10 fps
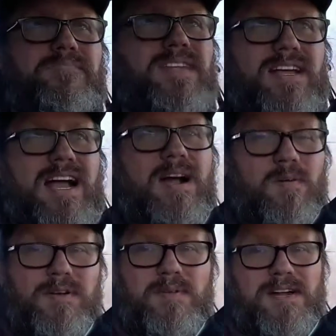I
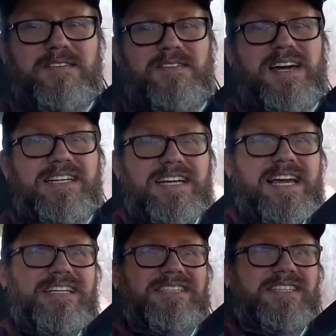want to modify the
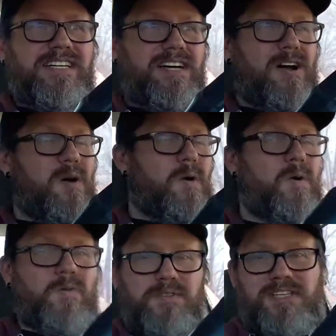dash a whole
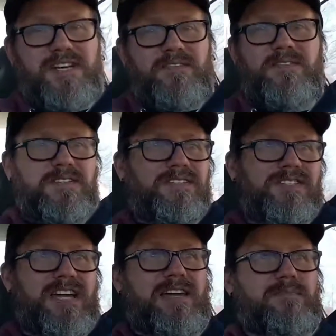different
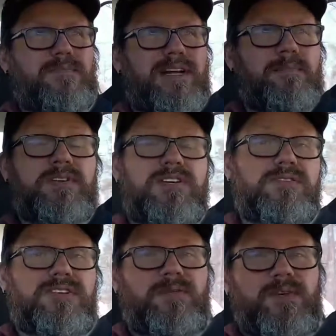shape, but I'm going to
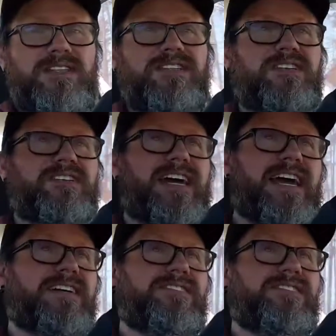use the original dash